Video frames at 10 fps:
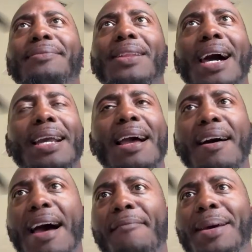Like,
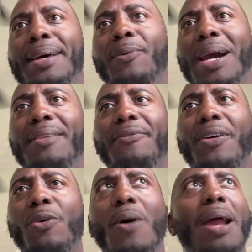I've been waiting
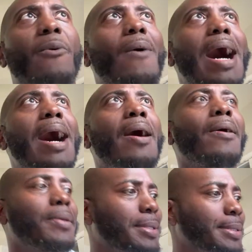for quite a
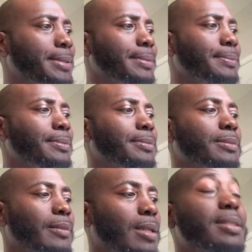while
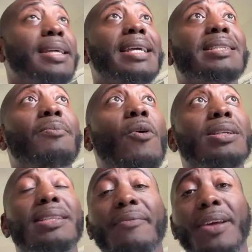to get some more
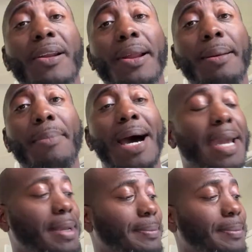stuff done on the bike.